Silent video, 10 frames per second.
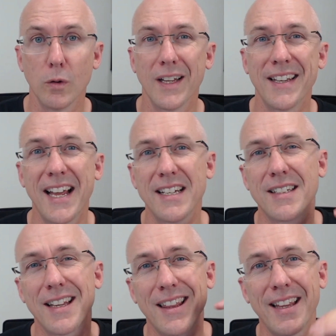and that's to
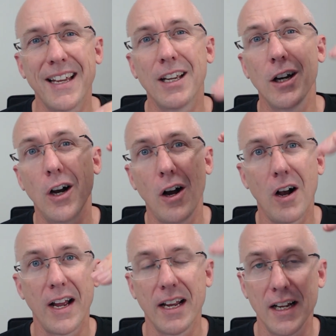think
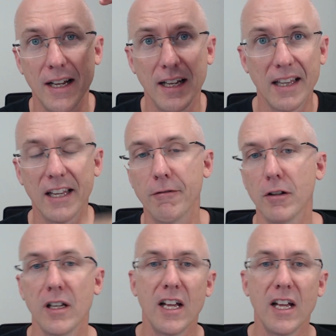higher level.